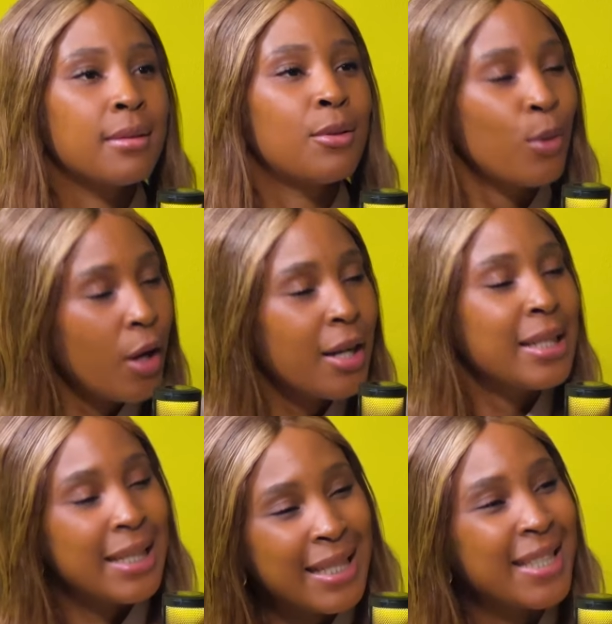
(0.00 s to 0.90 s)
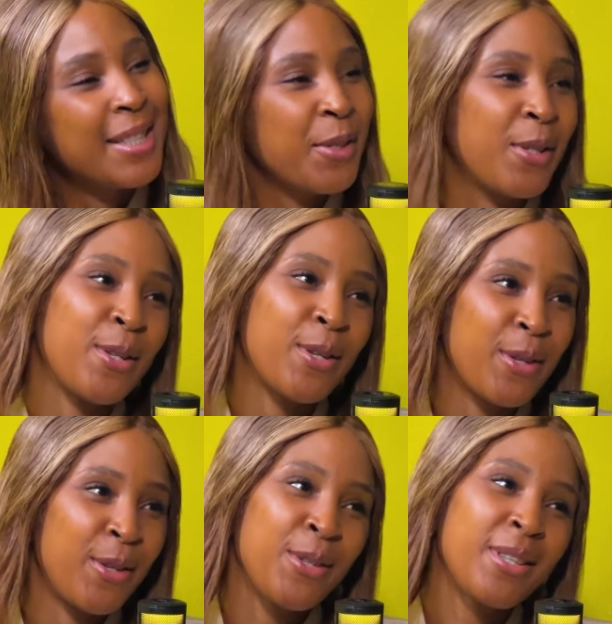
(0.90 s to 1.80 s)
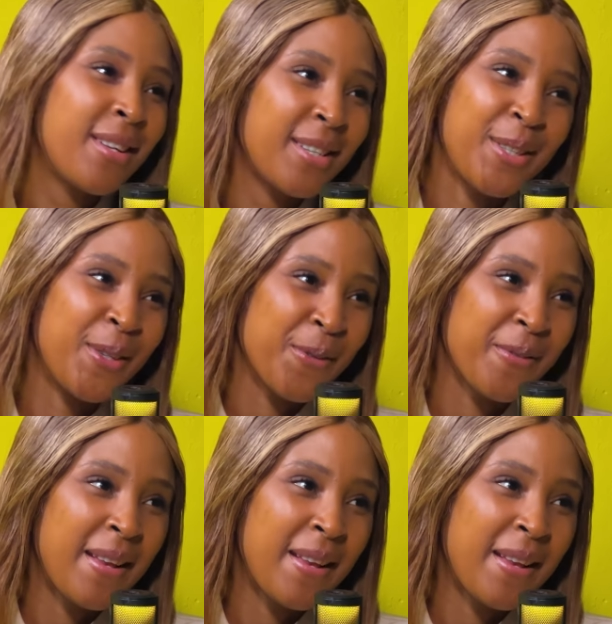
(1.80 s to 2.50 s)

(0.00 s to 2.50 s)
to artists you're not a, you're not alone